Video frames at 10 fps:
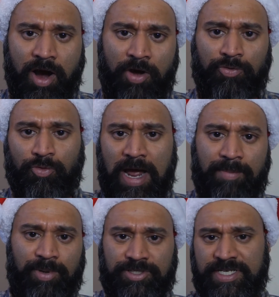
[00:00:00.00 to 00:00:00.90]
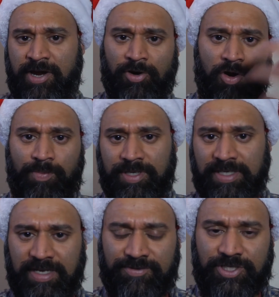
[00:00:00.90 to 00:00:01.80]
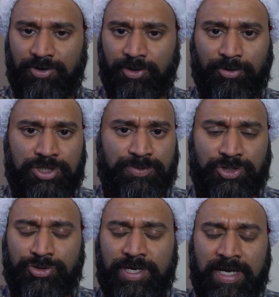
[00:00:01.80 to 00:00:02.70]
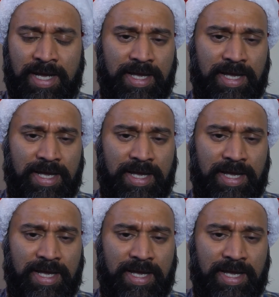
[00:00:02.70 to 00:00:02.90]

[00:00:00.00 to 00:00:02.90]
unwrap and tear open gifts under the Christmas tree,